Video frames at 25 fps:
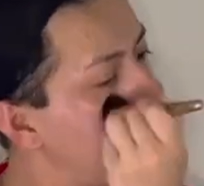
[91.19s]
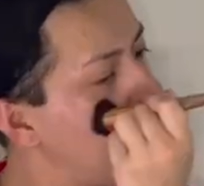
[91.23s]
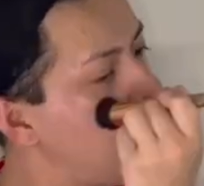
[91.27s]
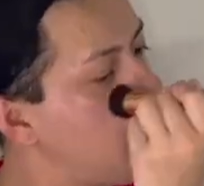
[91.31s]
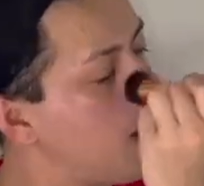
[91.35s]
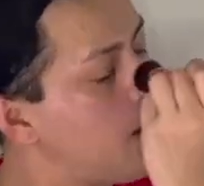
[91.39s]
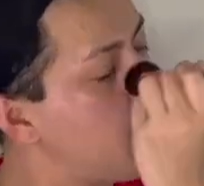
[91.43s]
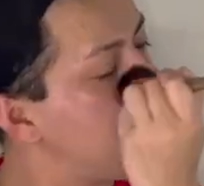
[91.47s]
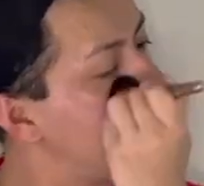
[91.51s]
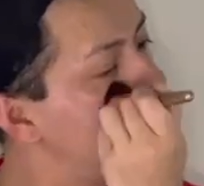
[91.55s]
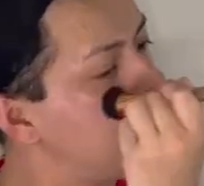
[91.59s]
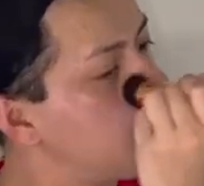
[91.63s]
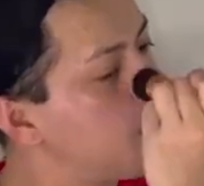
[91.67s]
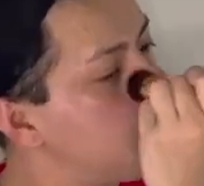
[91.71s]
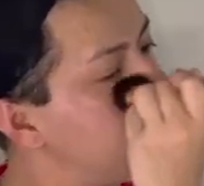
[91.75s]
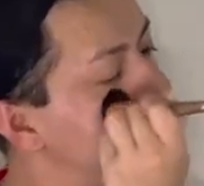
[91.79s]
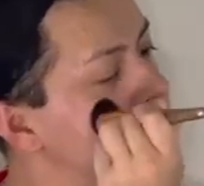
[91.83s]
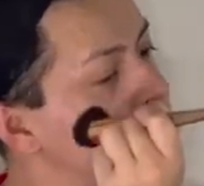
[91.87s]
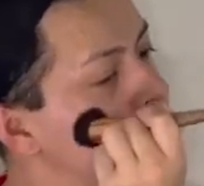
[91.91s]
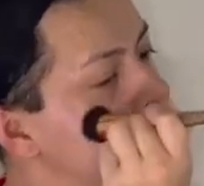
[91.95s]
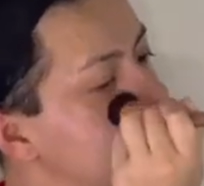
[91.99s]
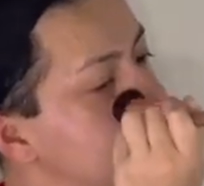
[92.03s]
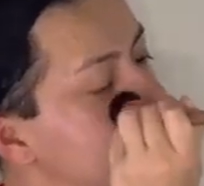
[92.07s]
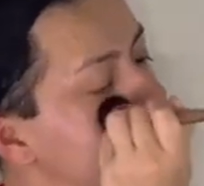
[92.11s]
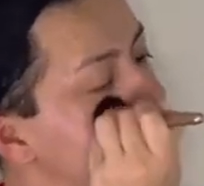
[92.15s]
And I'm going
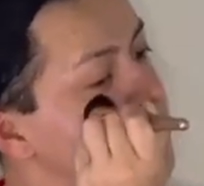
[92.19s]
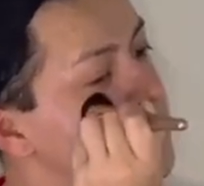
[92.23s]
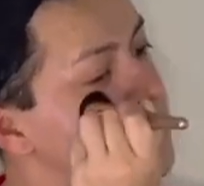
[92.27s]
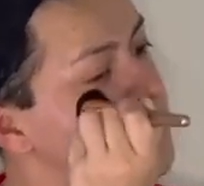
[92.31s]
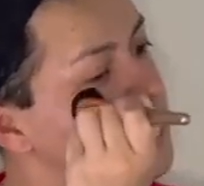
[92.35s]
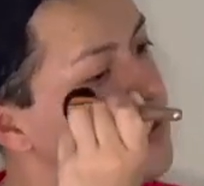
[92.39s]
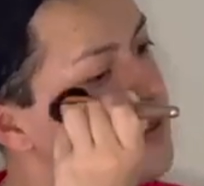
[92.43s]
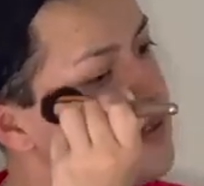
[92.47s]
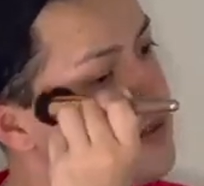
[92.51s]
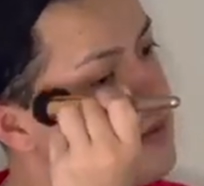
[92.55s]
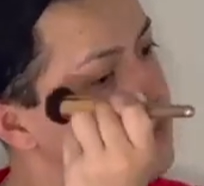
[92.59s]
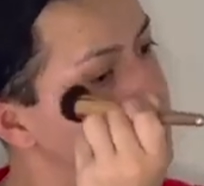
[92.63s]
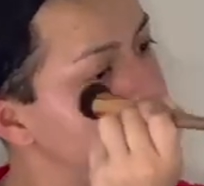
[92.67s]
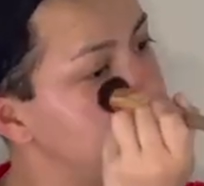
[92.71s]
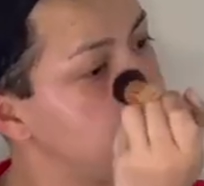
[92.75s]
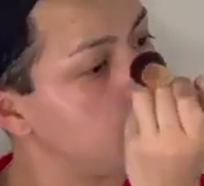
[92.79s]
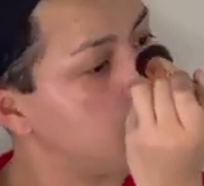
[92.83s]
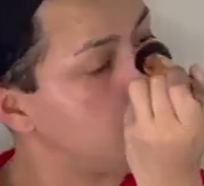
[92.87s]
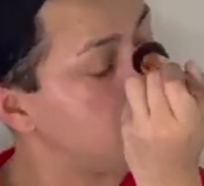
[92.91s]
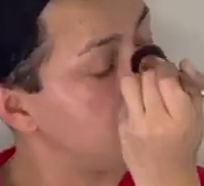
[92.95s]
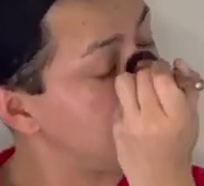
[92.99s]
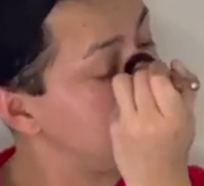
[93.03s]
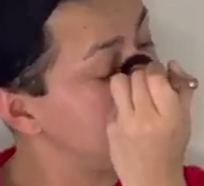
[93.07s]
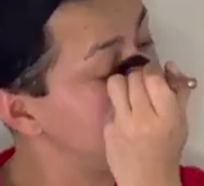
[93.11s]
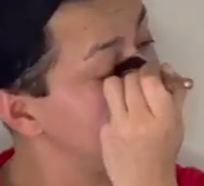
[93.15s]
to use this
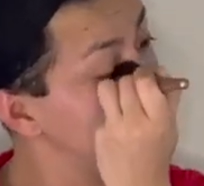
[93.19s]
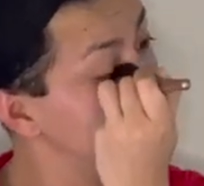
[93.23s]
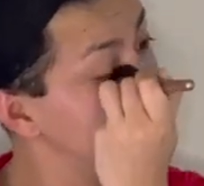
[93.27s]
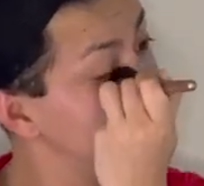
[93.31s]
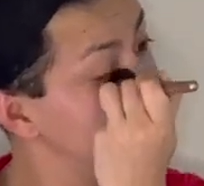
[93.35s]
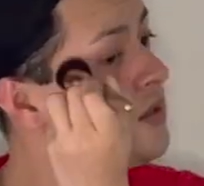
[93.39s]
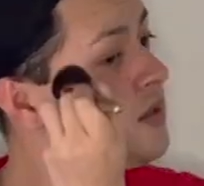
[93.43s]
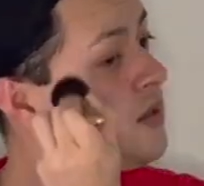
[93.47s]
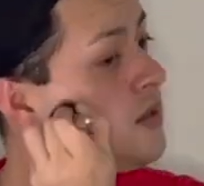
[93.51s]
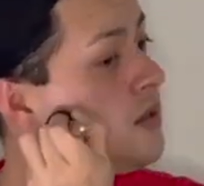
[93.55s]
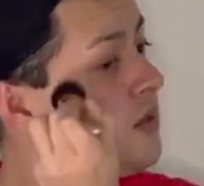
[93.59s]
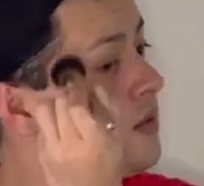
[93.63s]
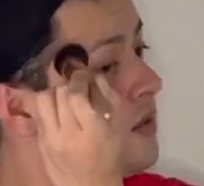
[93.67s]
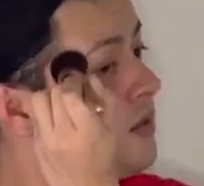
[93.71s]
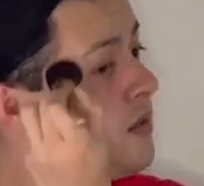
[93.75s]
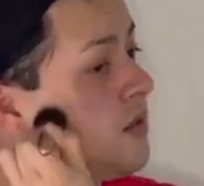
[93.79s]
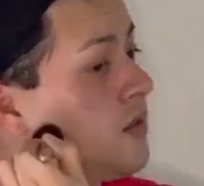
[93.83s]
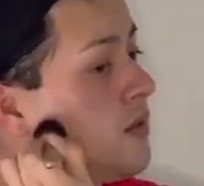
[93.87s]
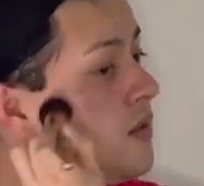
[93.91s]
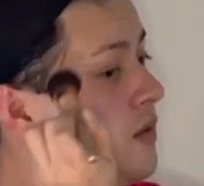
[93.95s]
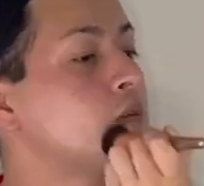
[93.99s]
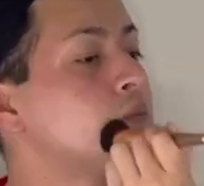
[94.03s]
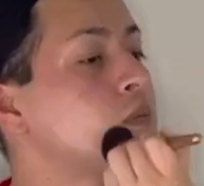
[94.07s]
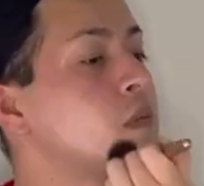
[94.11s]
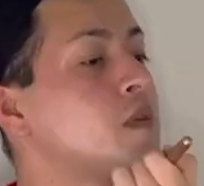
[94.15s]
brush to
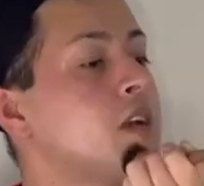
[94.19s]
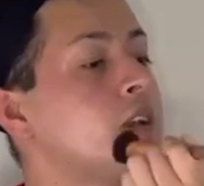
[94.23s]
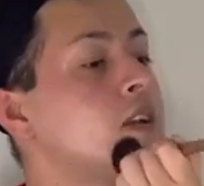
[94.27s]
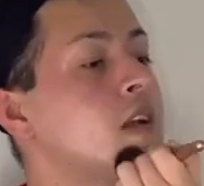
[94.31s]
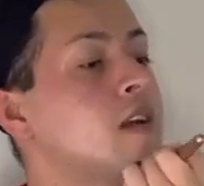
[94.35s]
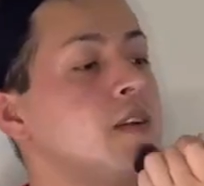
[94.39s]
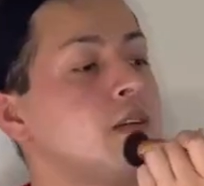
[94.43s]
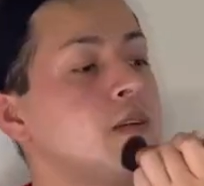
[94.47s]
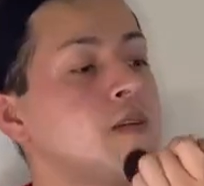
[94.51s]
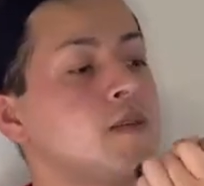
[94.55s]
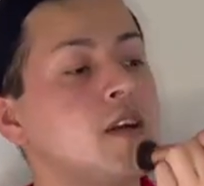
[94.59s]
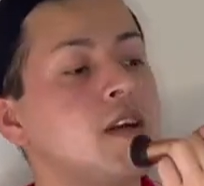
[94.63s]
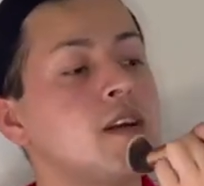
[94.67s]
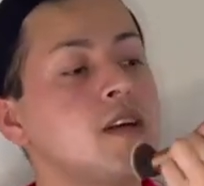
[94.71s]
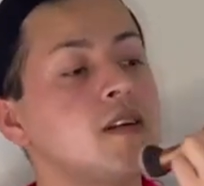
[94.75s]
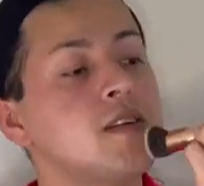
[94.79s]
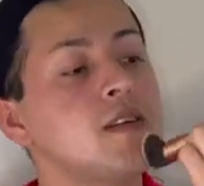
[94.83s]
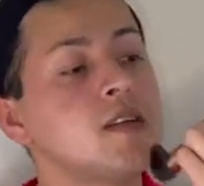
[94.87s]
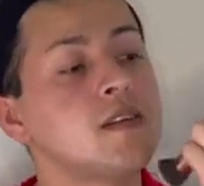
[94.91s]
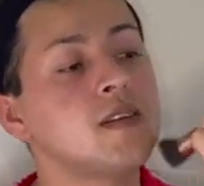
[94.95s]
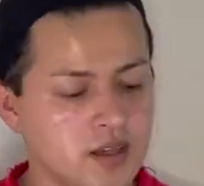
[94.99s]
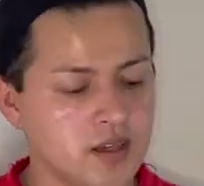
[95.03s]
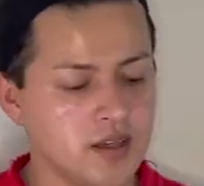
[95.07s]
spread it around.